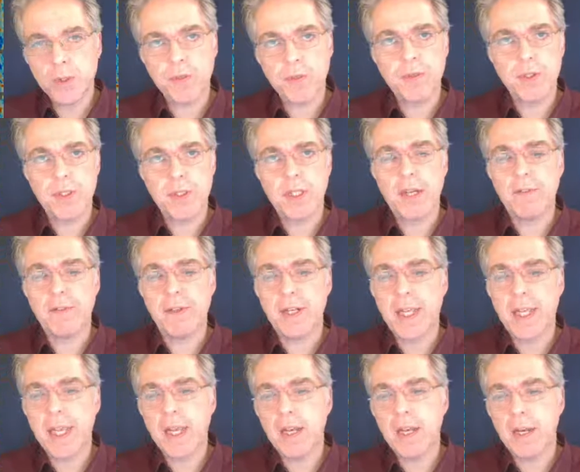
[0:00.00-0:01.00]
stuff in
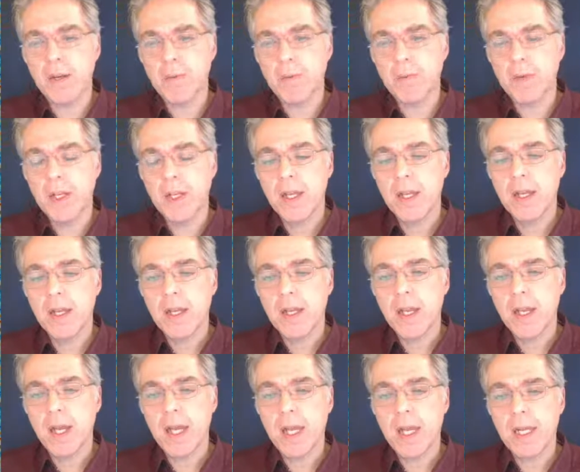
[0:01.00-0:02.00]
helium,
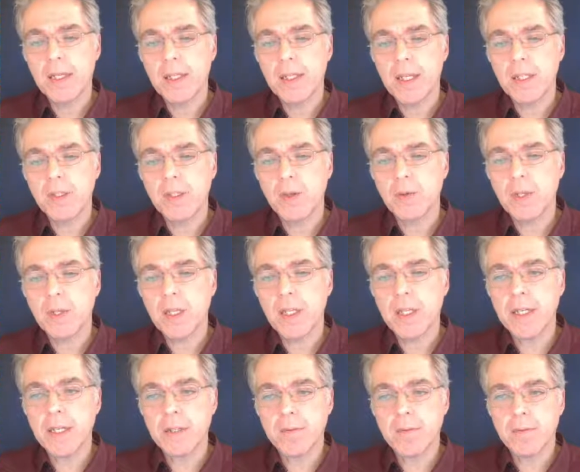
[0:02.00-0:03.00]
and there's only
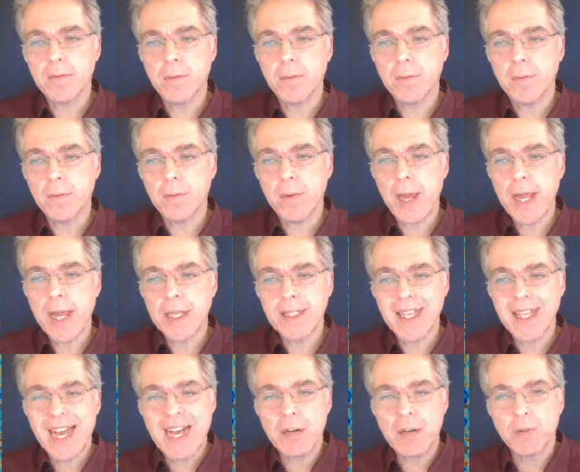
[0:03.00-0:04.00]
little ways
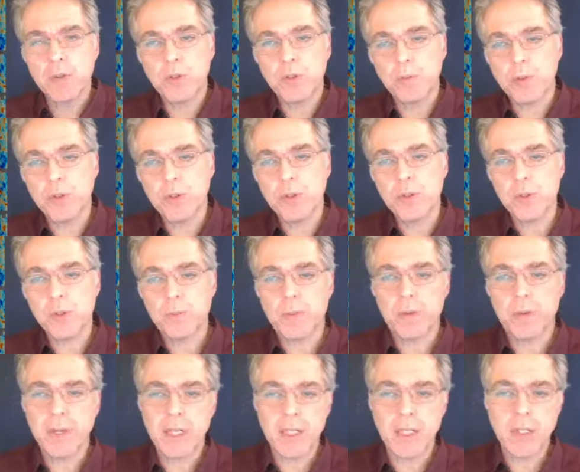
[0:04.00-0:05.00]
out to produce
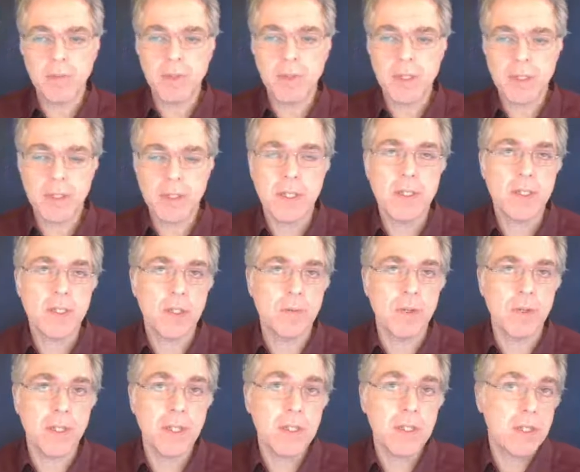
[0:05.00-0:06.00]
beryllium and silicium, and
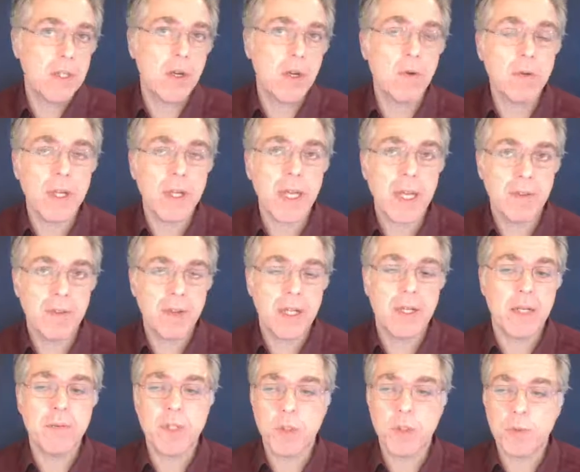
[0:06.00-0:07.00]
these are the only heavy
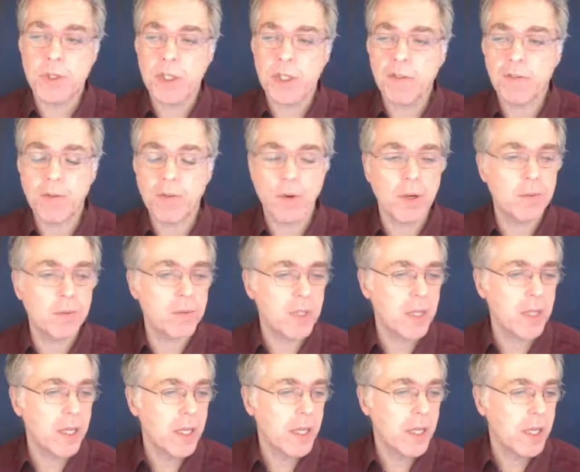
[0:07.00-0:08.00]
elements which are formed.
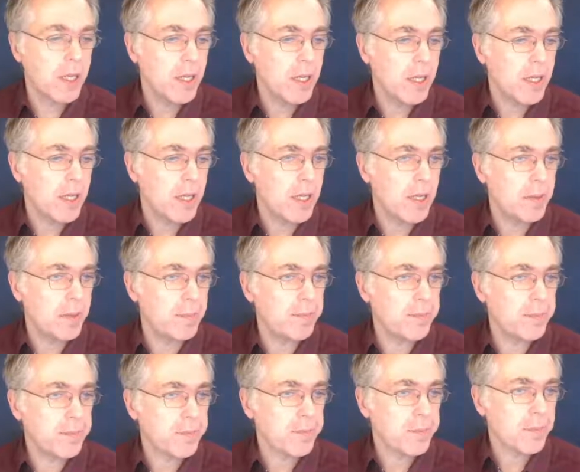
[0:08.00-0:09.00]

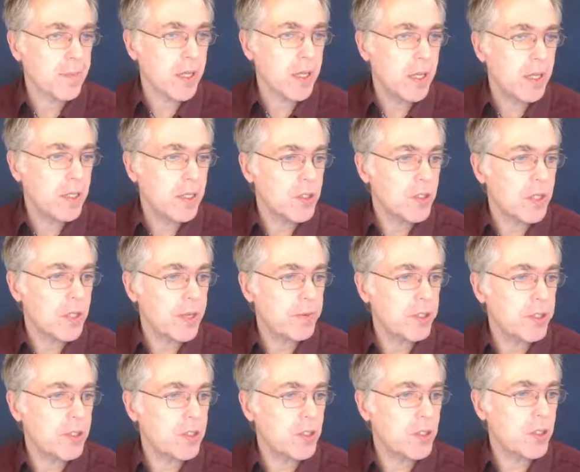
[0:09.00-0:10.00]
So let me
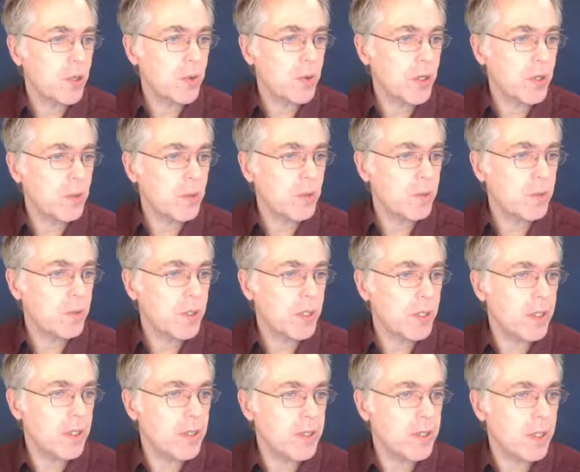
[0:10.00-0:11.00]
just show you
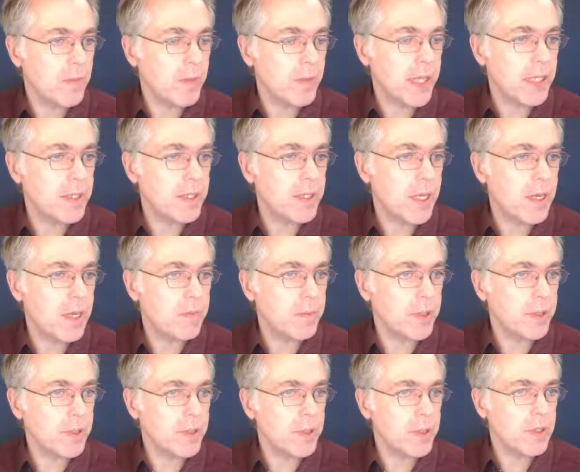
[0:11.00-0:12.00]
some
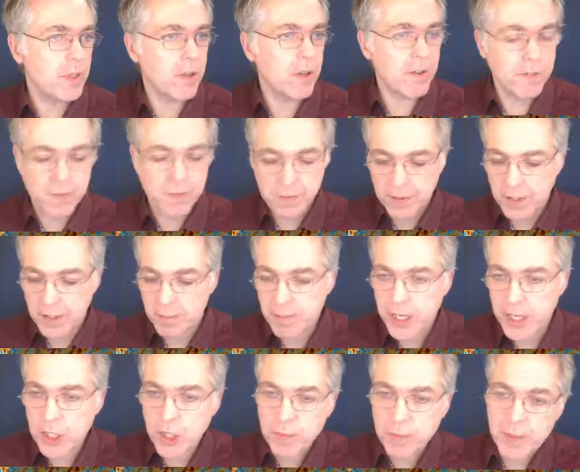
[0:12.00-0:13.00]
examples of
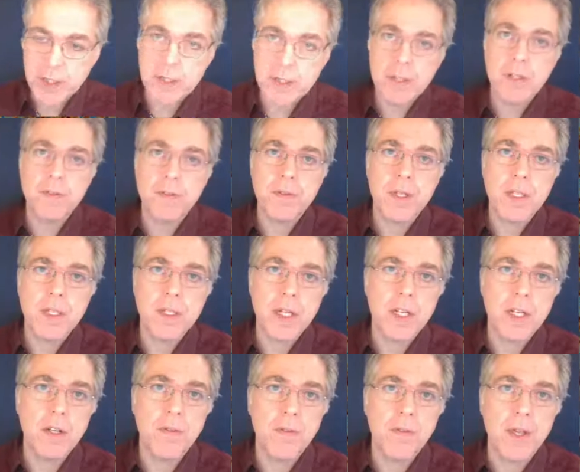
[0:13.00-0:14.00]
measurements of these kind
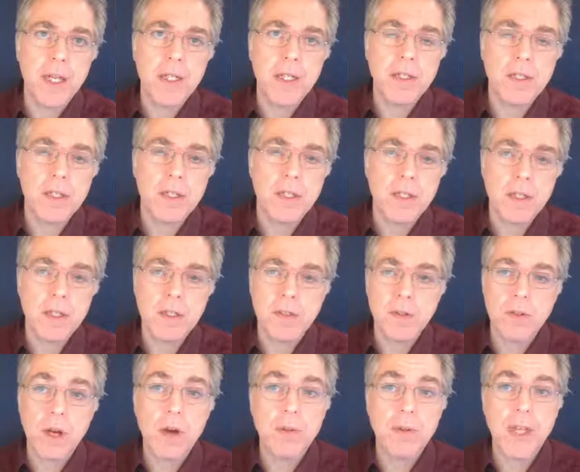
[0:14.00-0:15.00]
of things, so
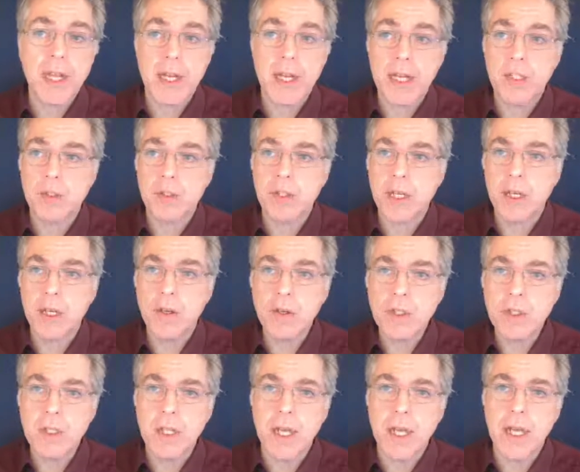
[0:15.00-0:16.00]
how that actually
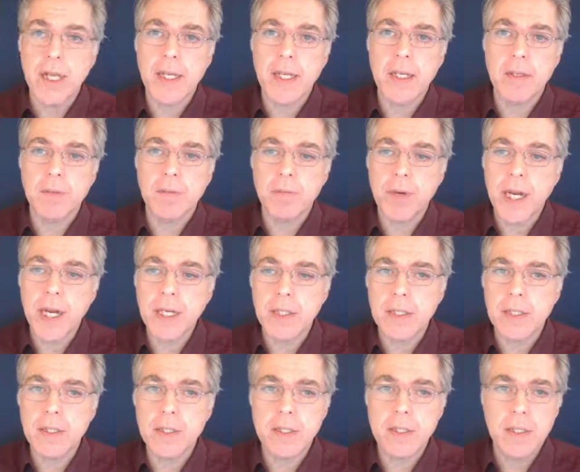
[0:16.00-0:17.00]
looks like in
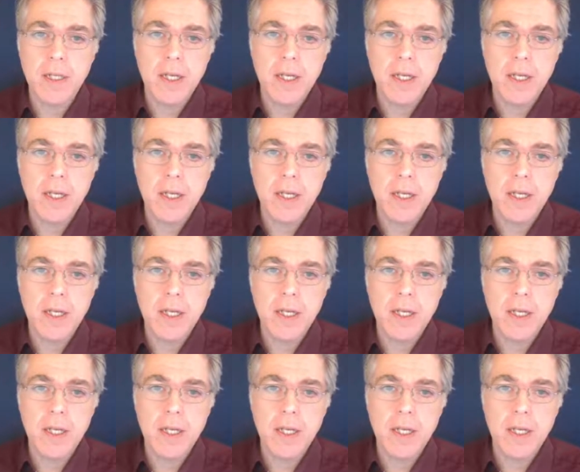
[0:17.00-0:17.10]
practice.